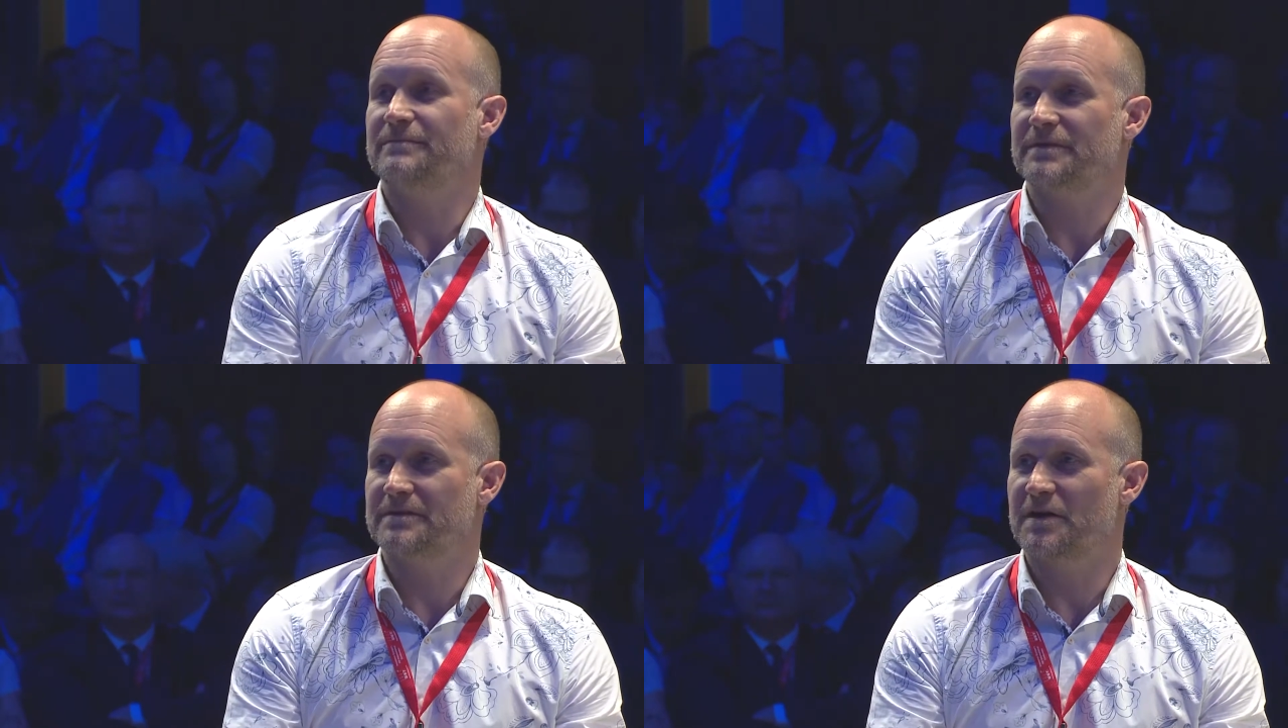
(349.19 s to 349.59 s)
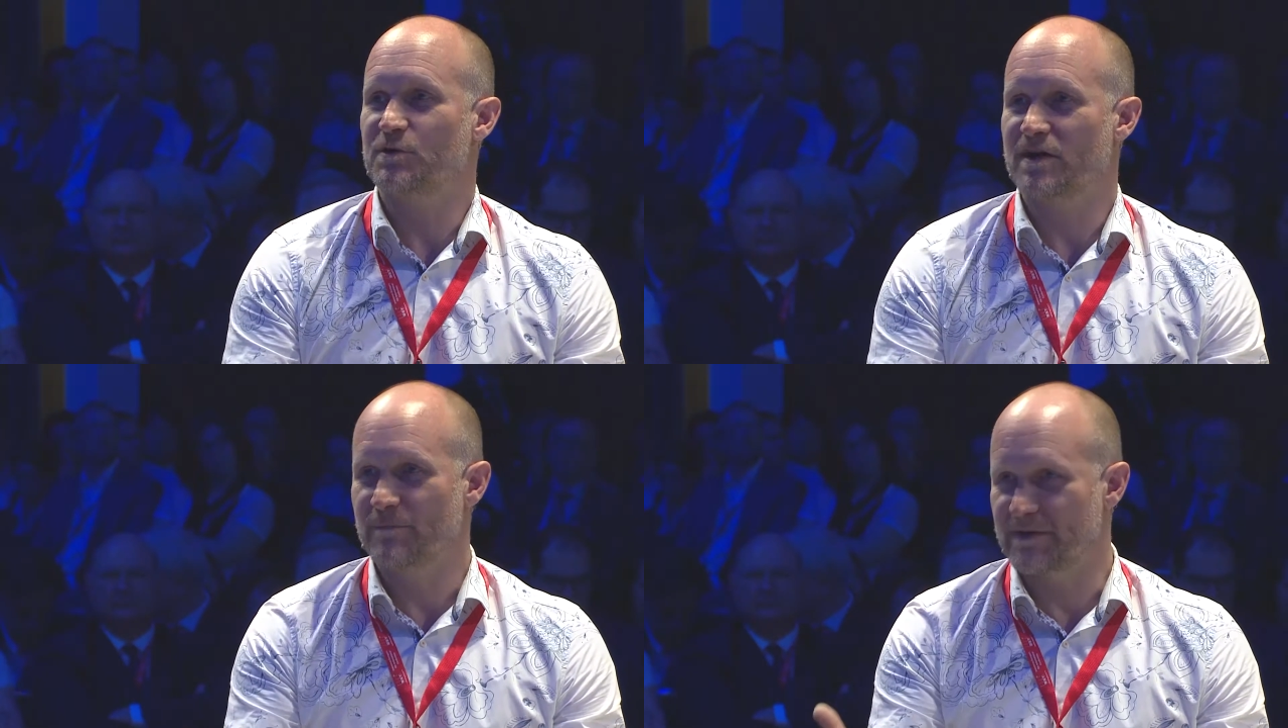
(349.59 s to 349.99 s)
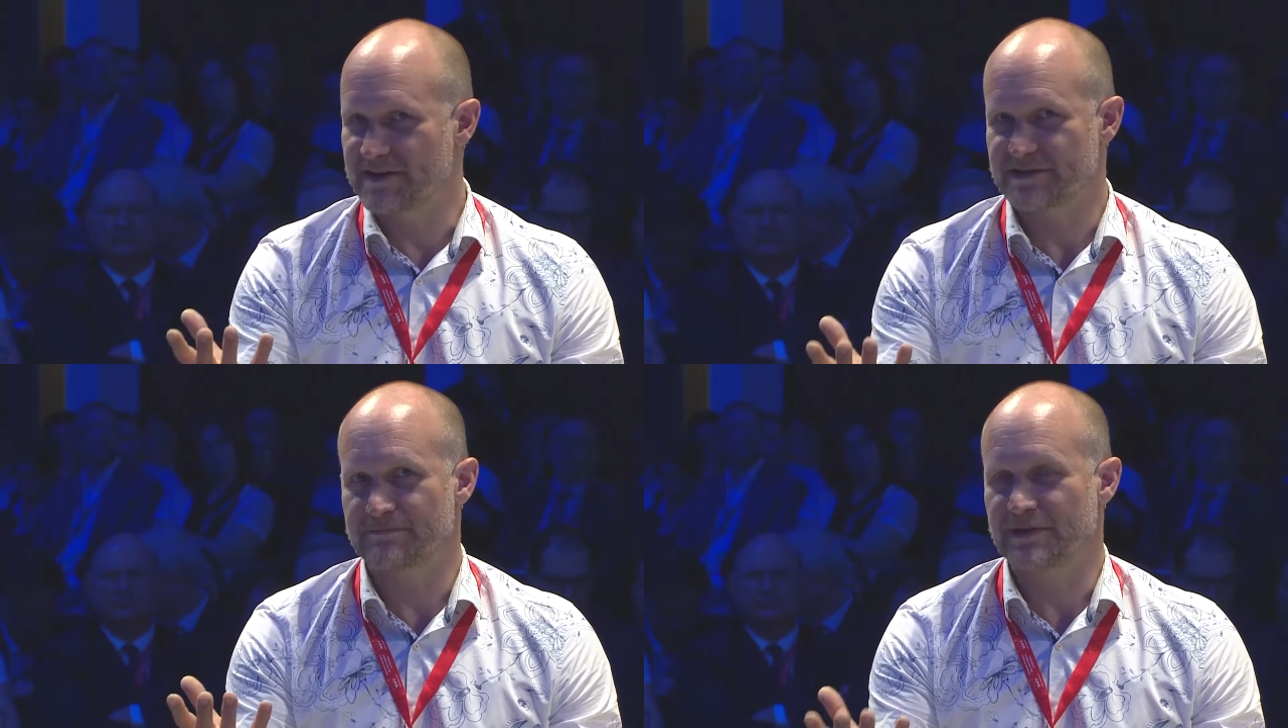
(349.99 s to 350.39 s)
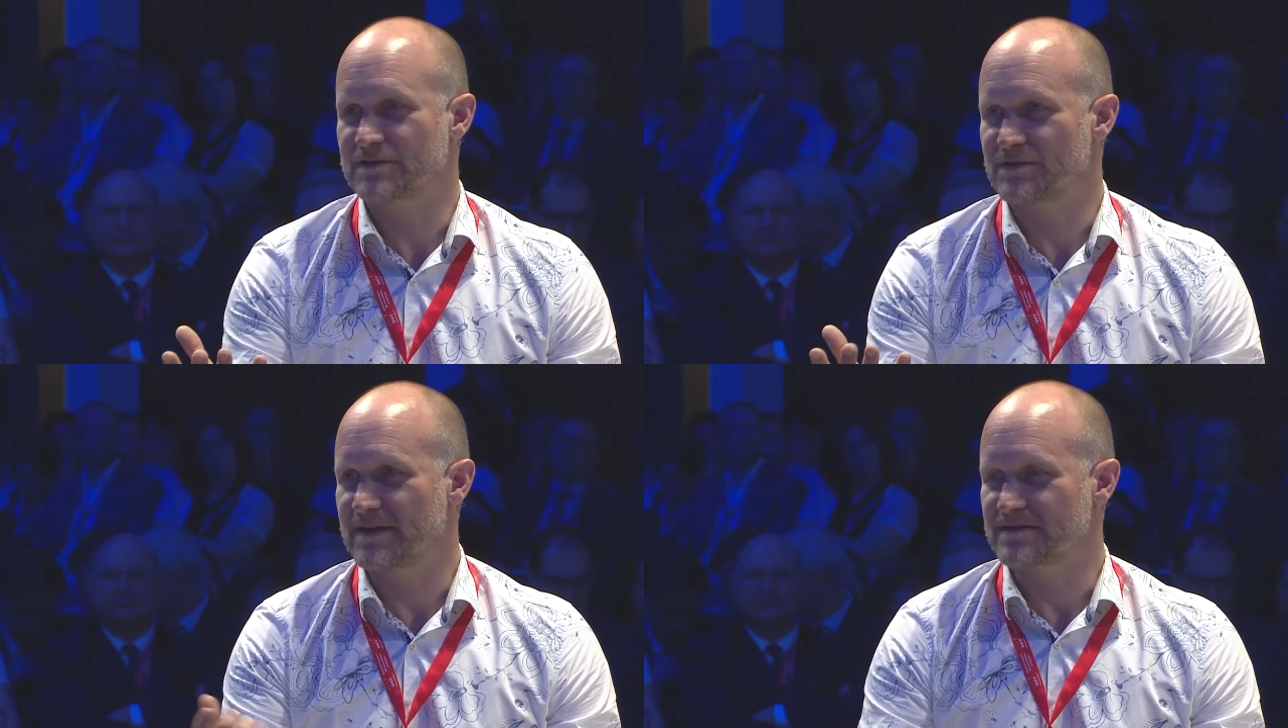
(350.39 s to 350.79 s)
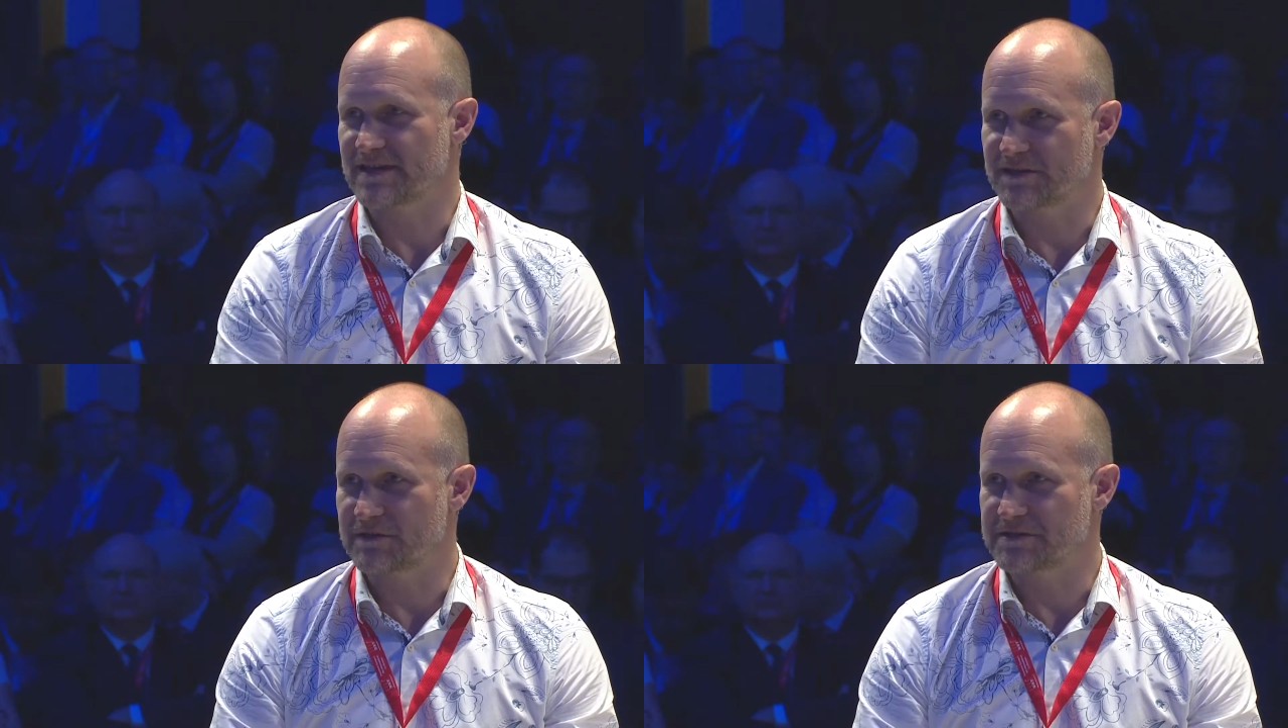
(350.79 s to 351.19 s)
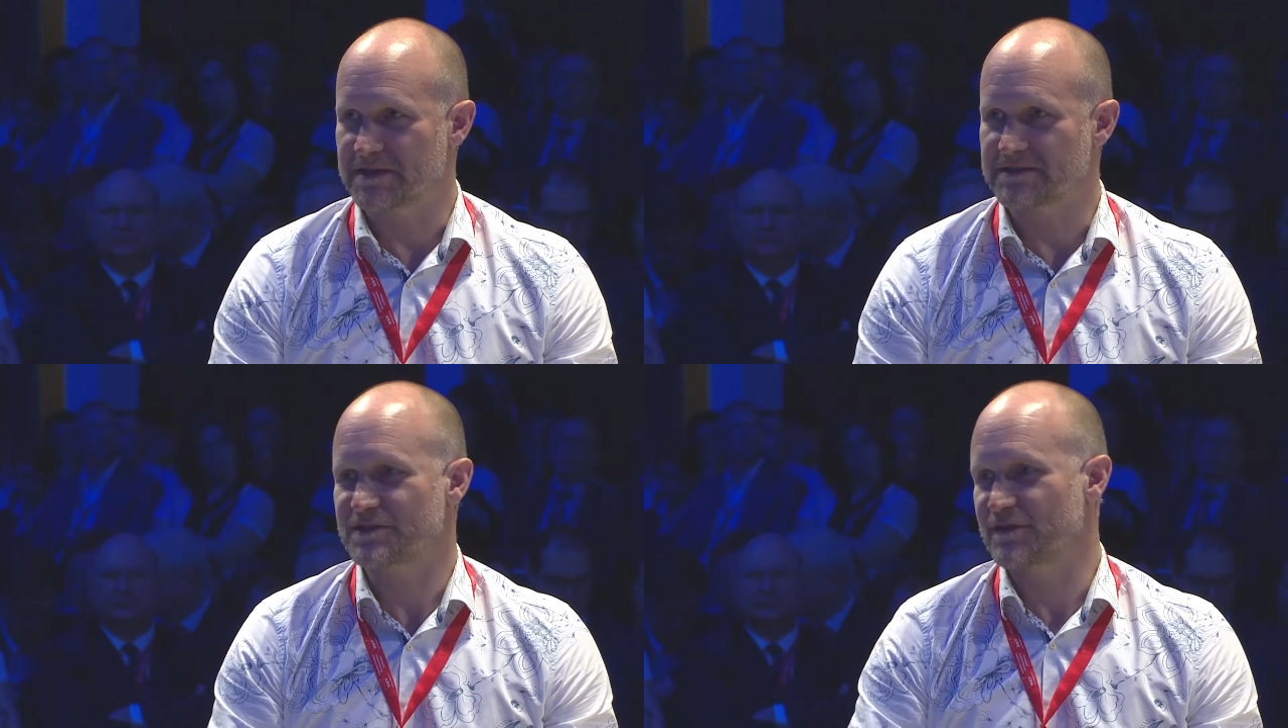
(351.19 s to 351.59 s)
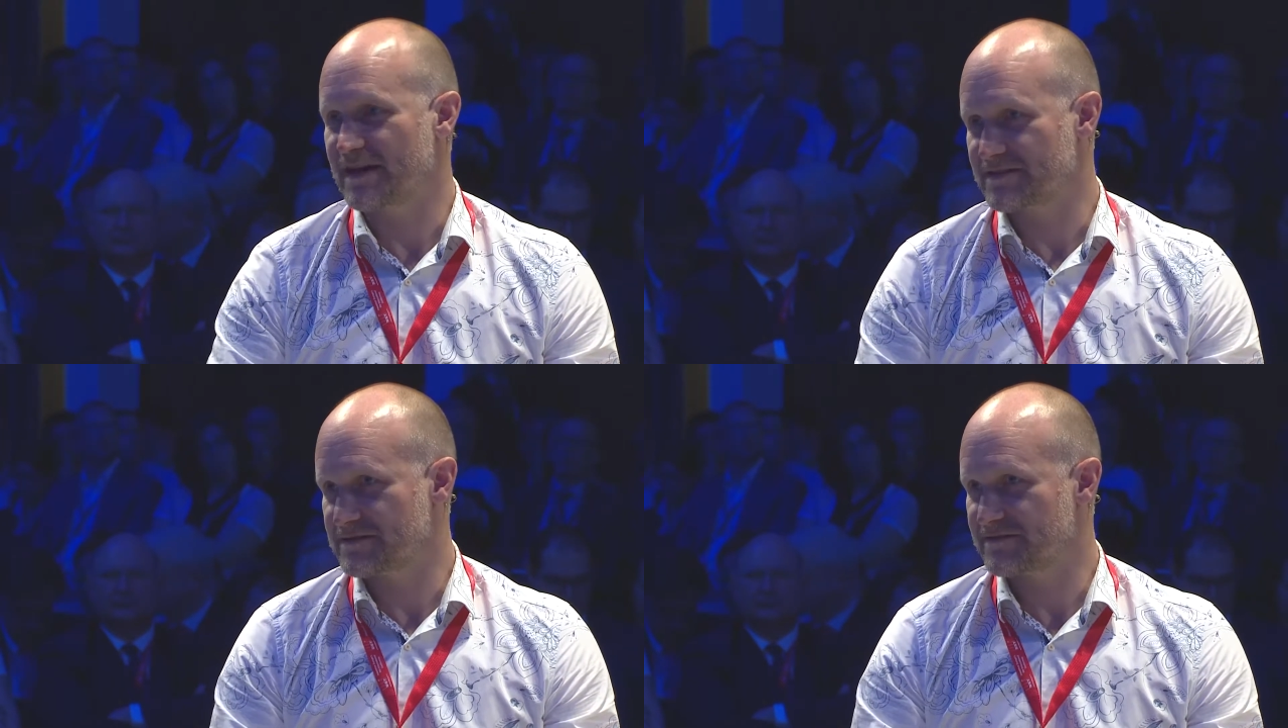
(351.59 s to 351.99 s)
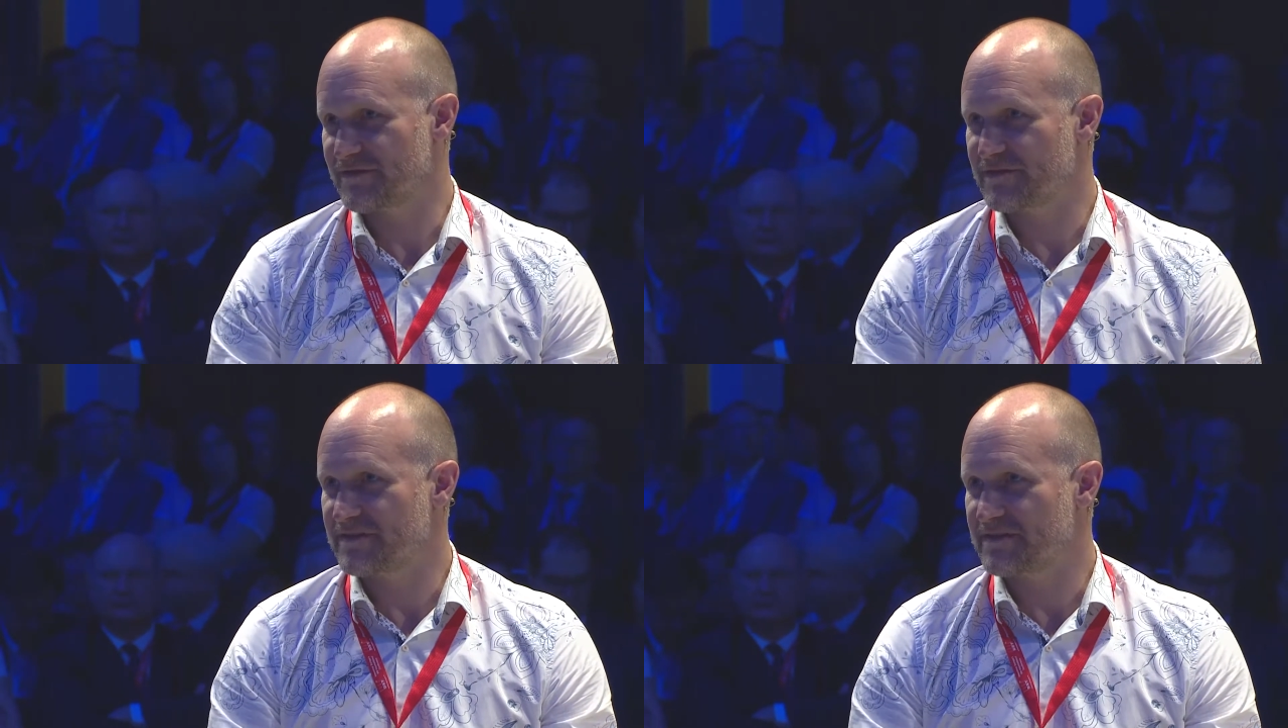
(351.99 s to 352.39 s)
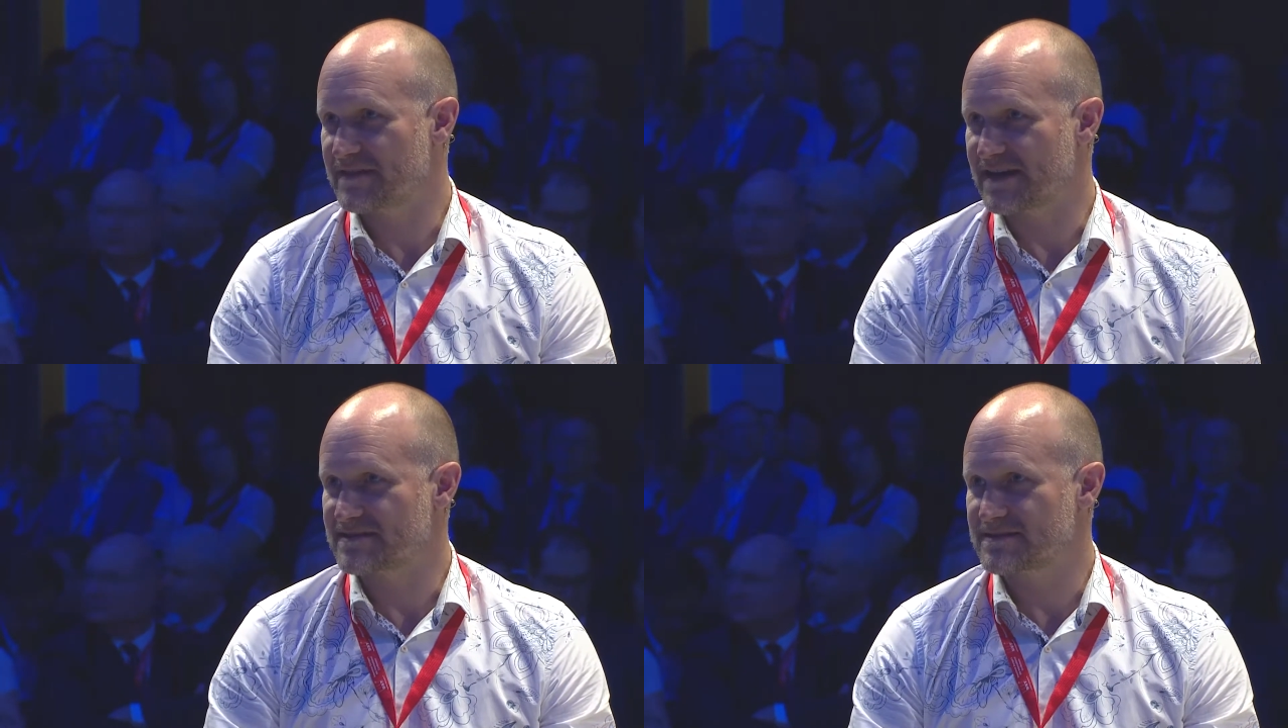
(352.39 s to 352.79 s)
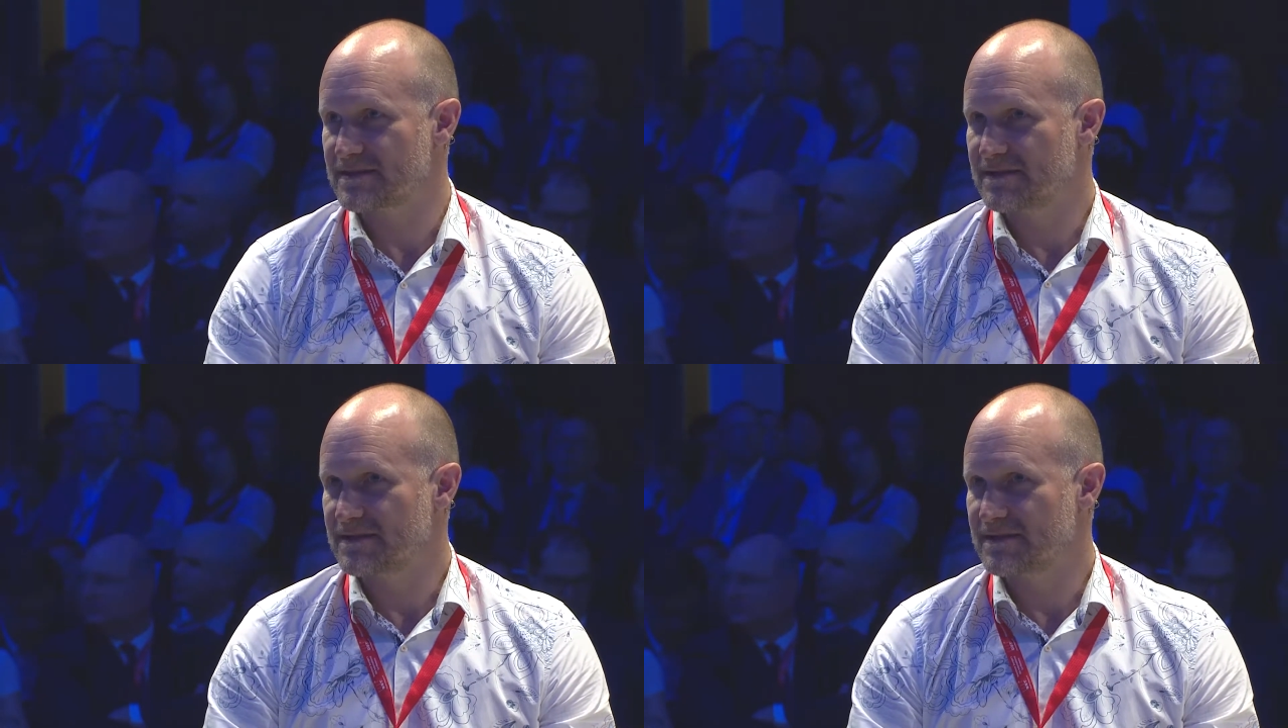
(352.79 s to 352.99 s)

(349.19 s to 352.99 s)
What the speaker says: but the whole company is built around technology, and so that's